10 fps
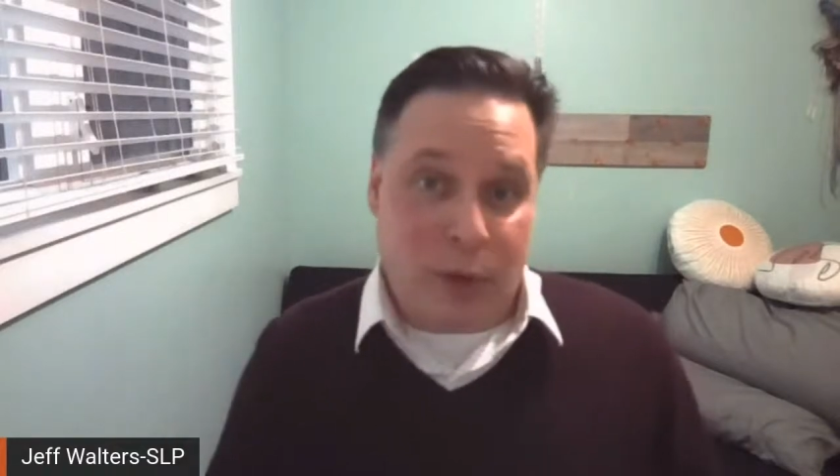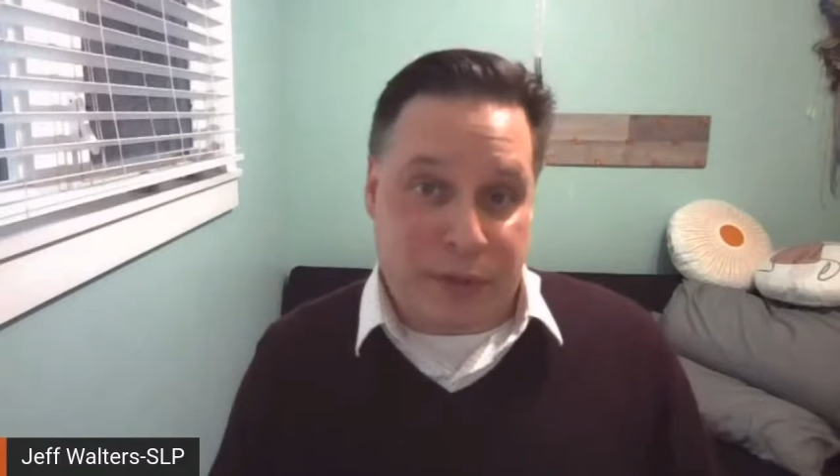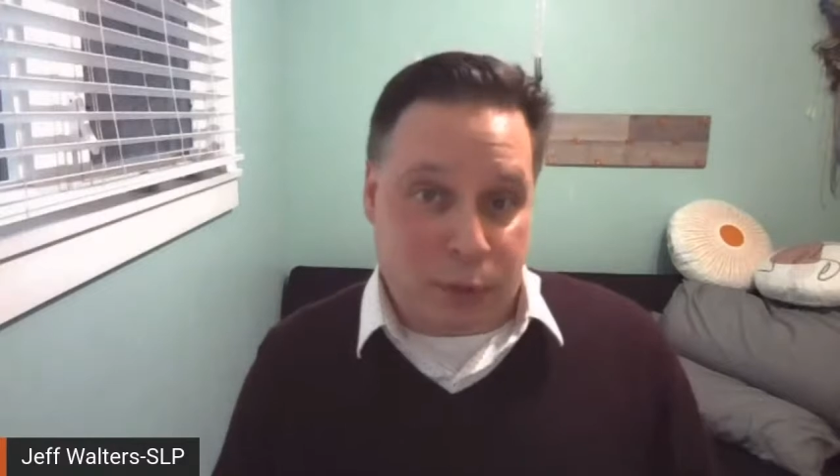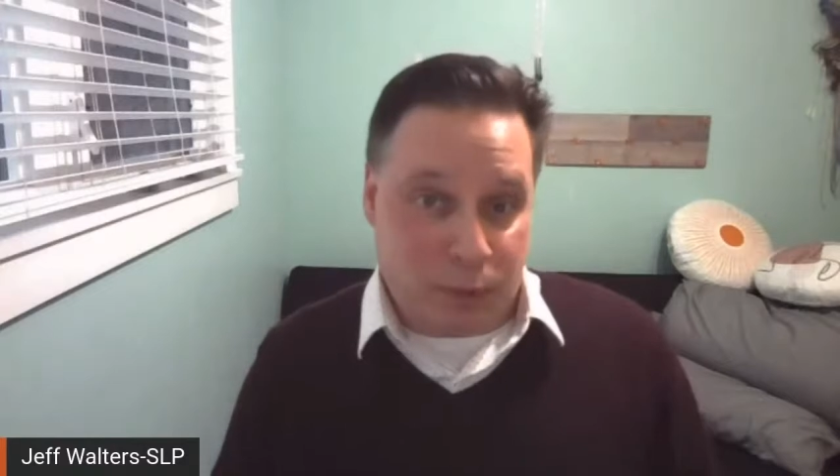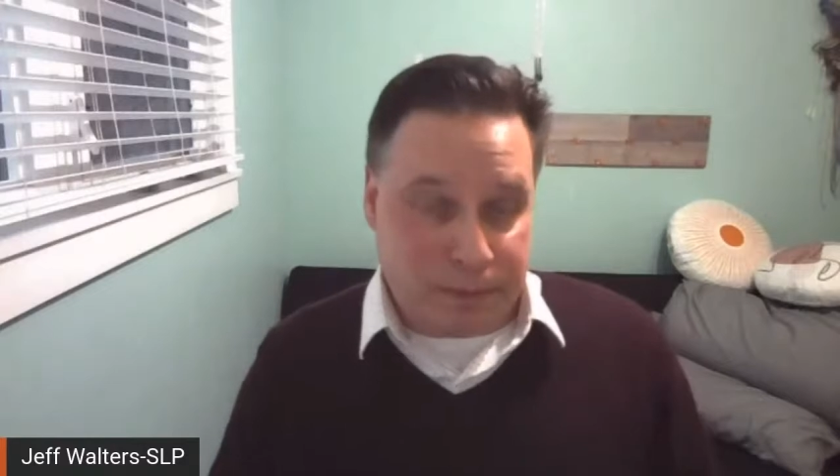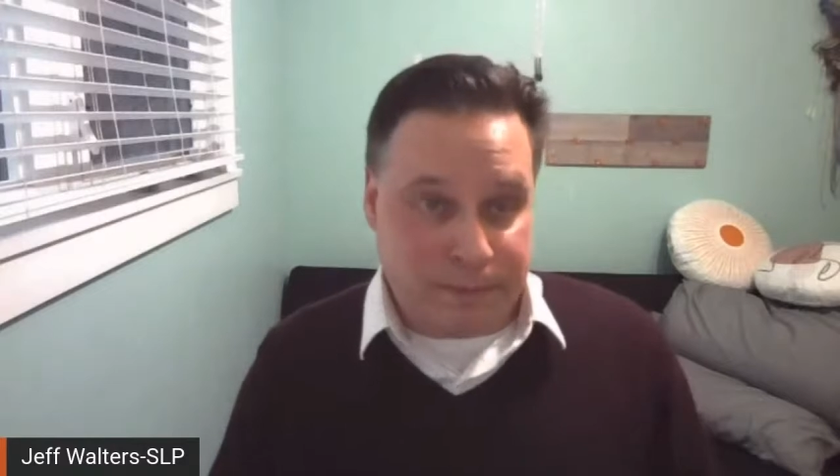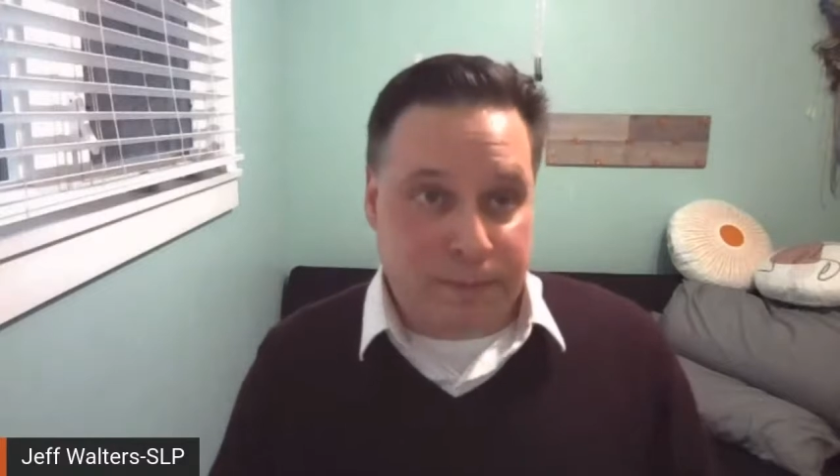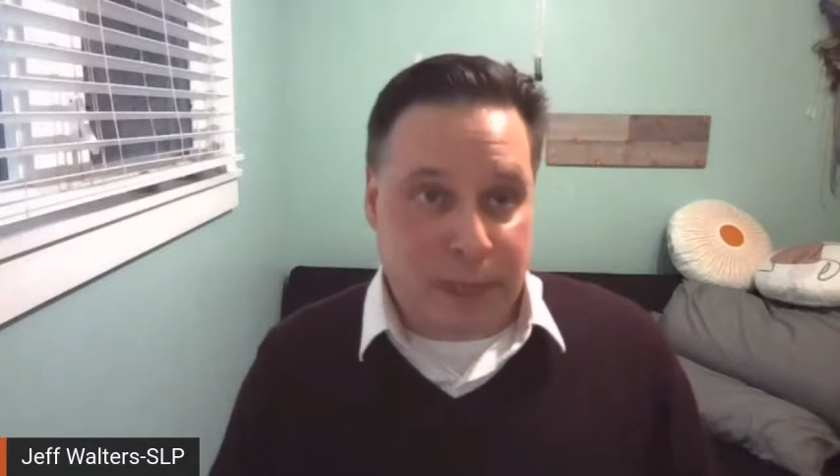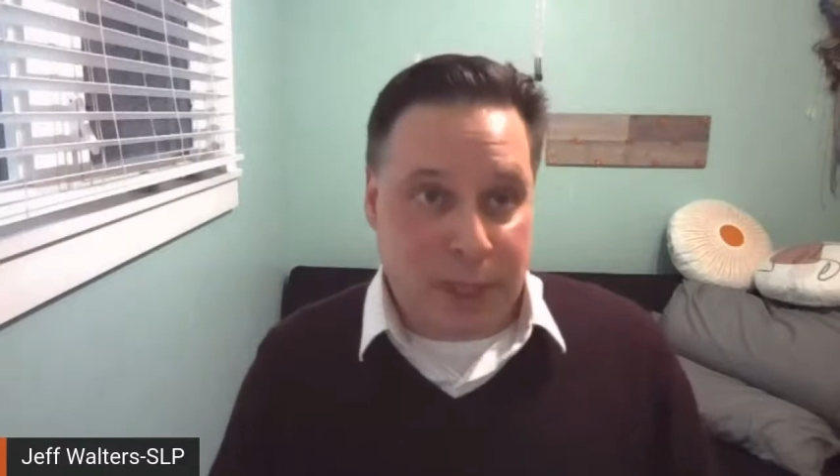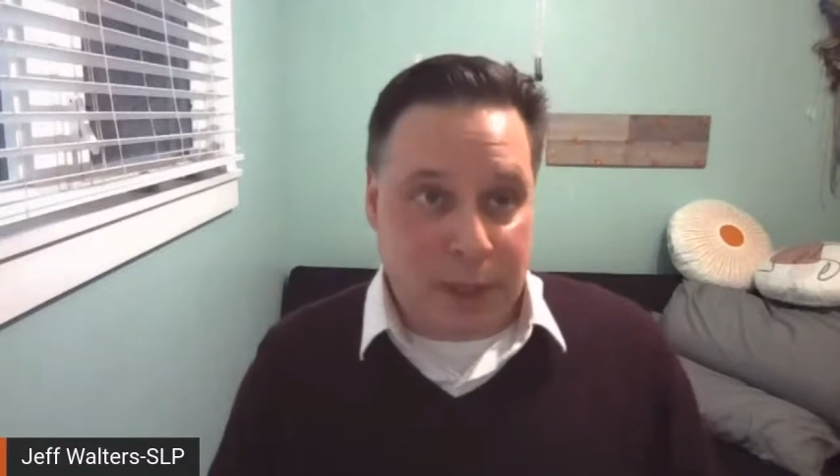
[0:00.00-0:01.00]
what
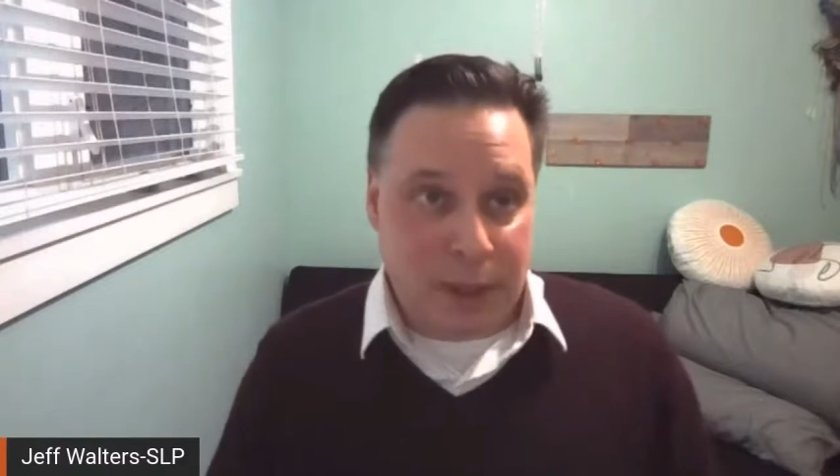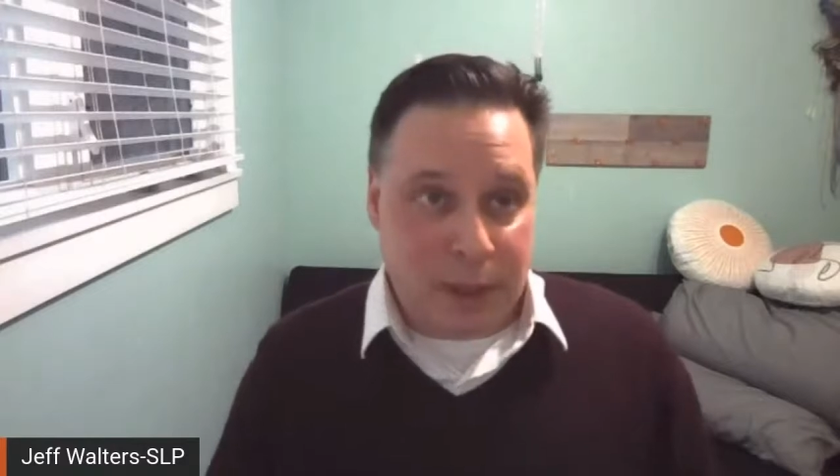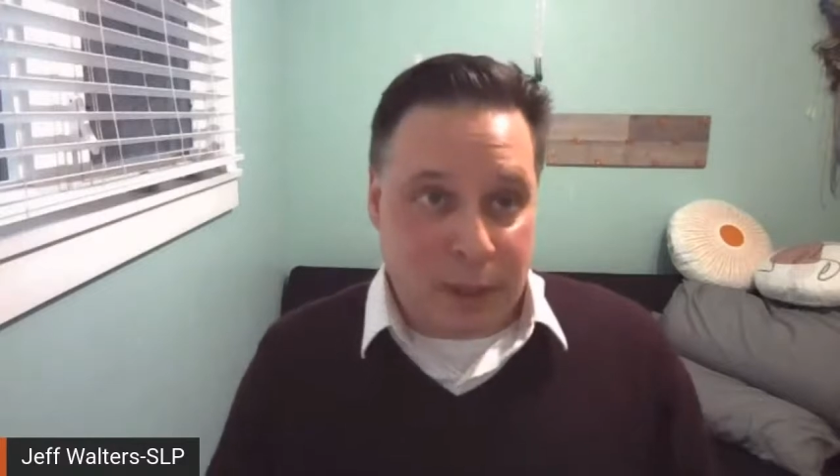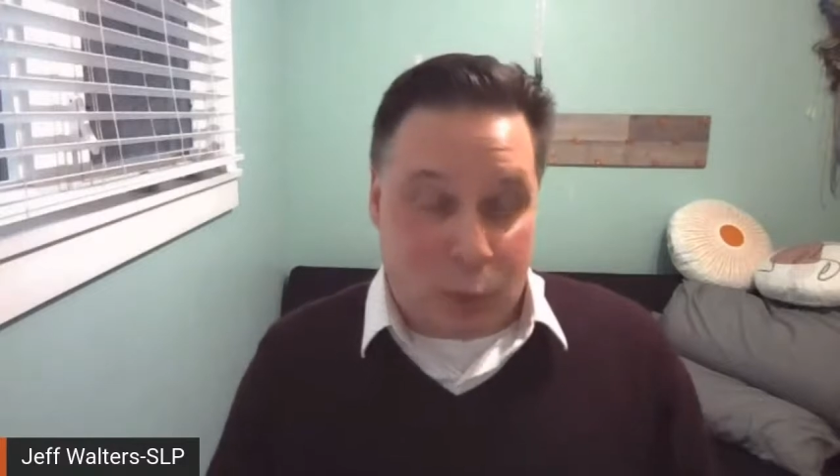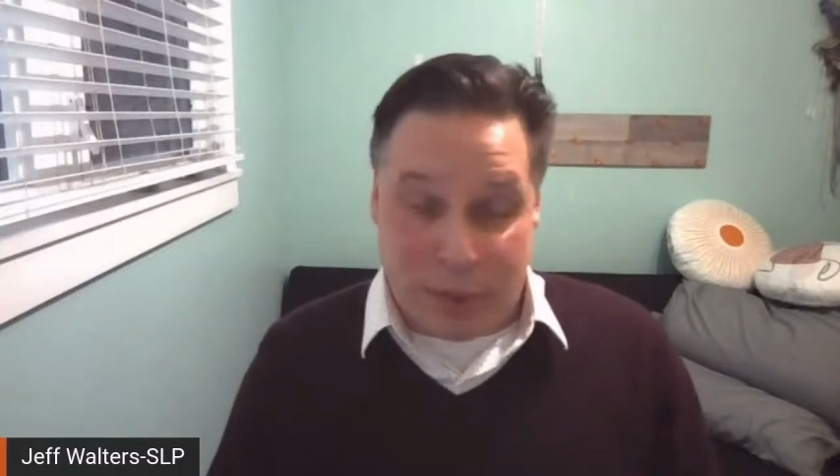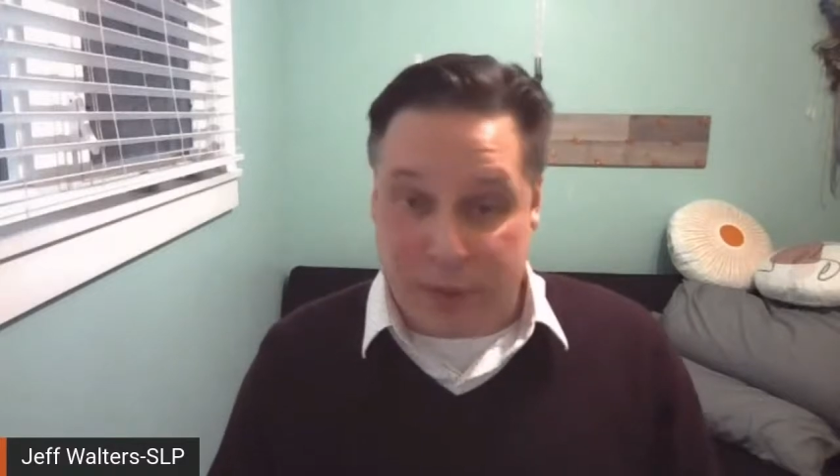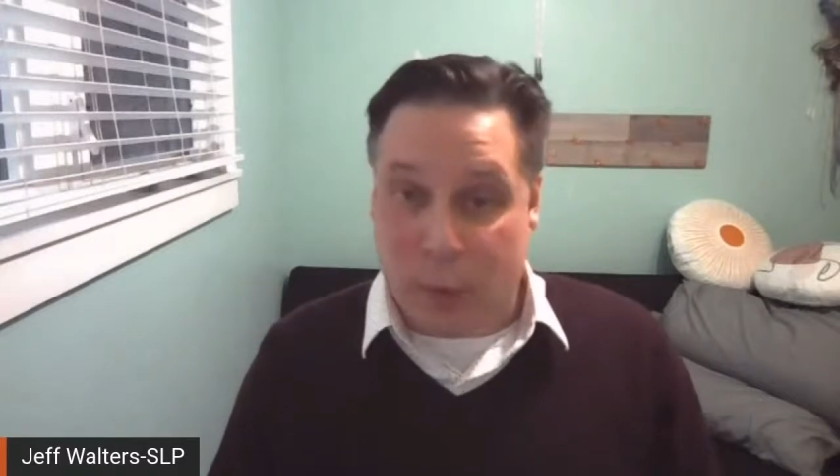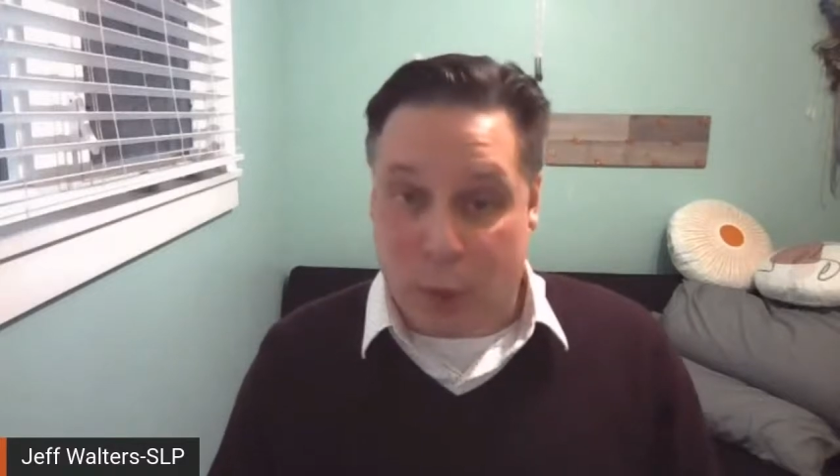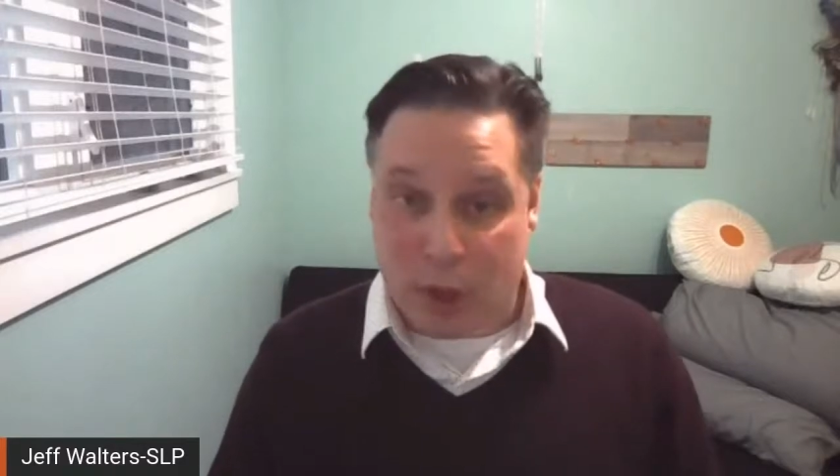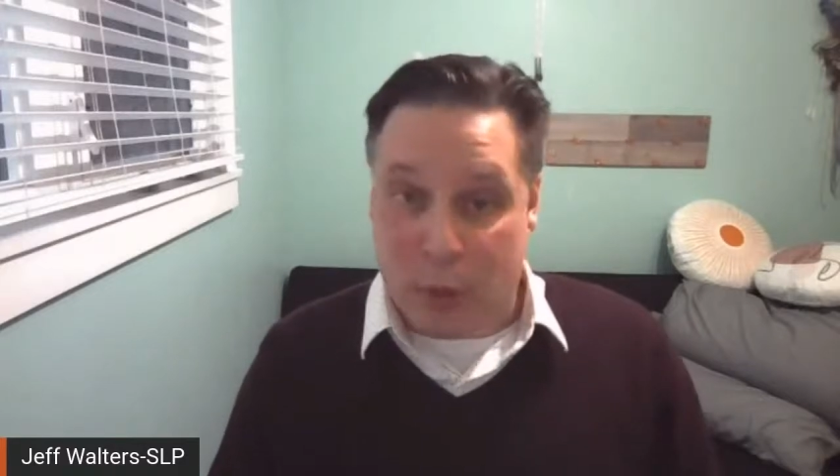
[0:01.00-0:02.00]

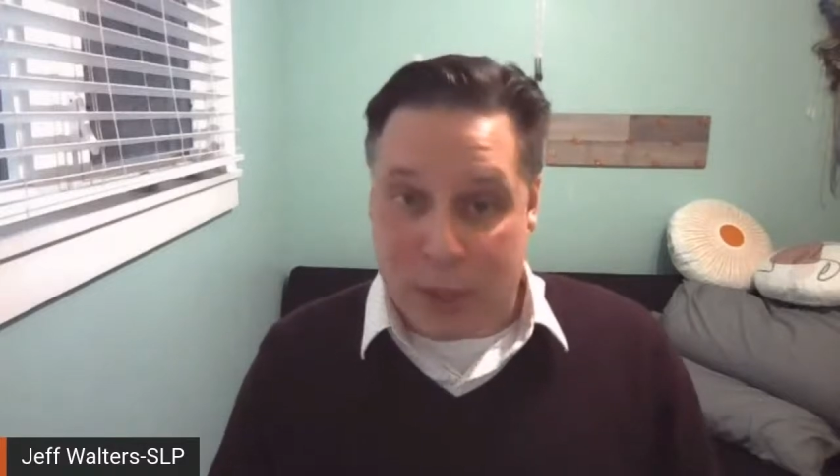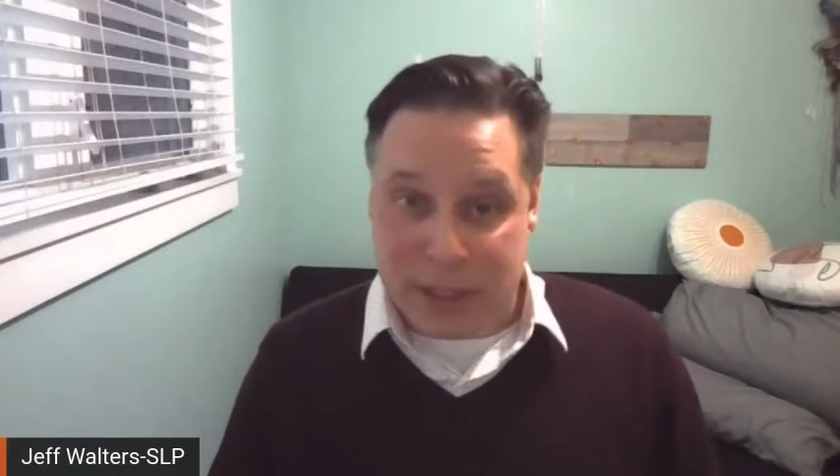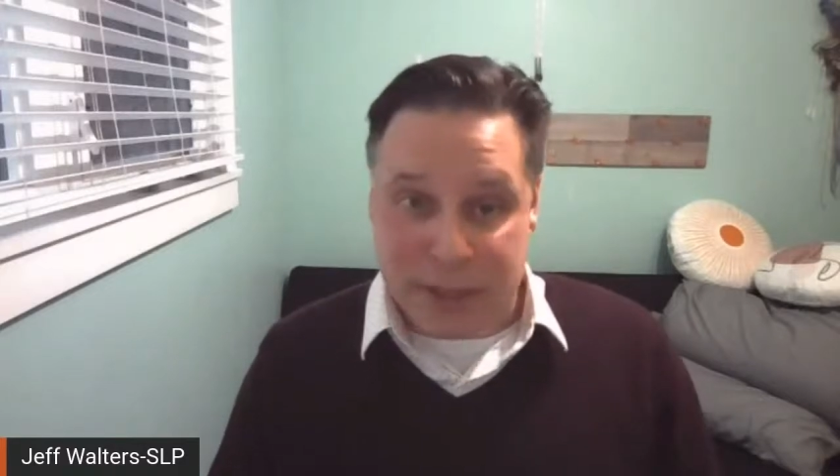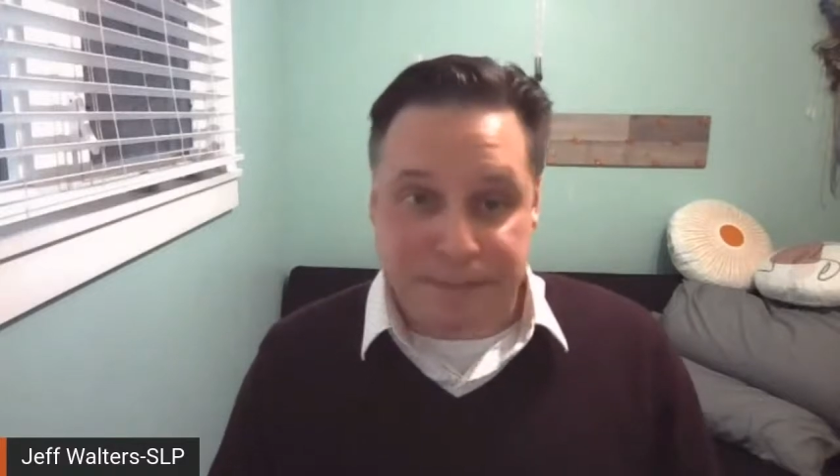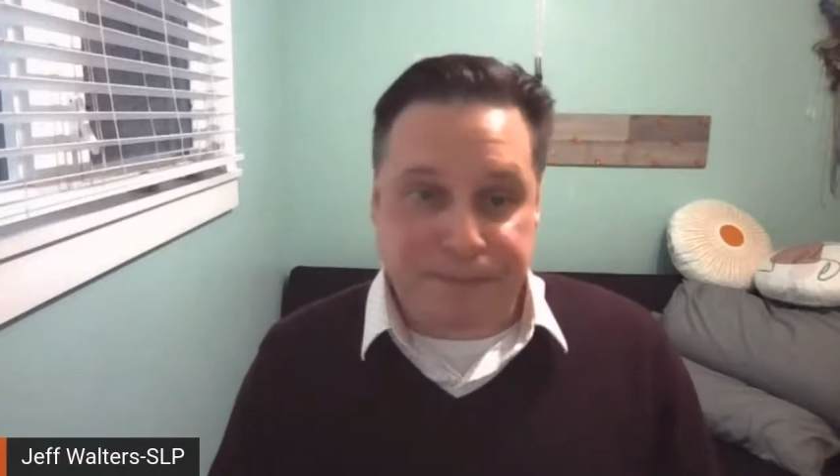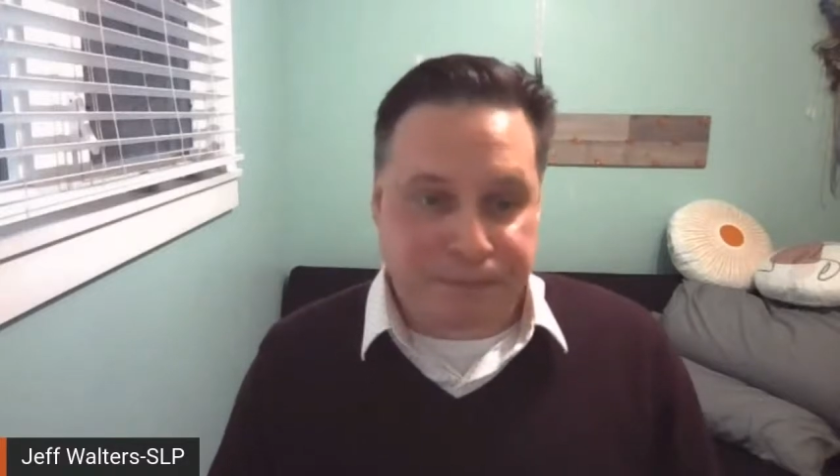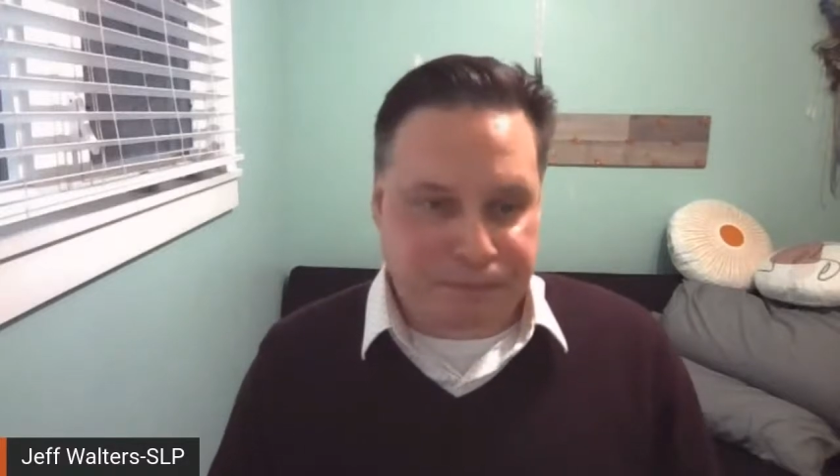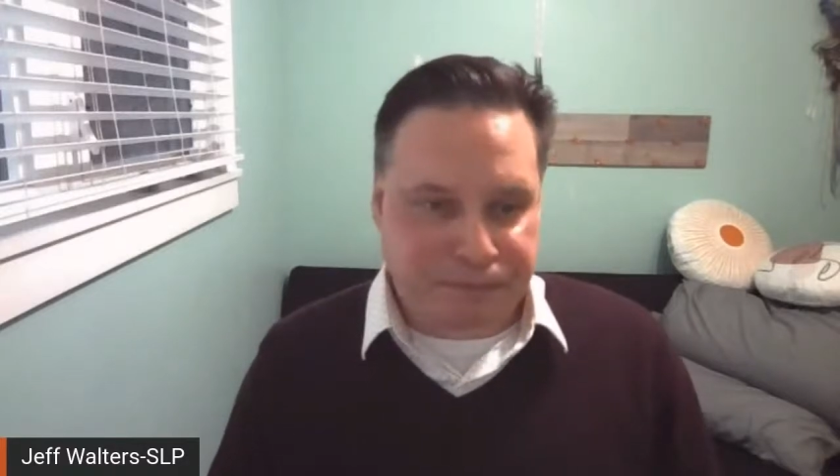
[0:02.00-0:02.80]
the work was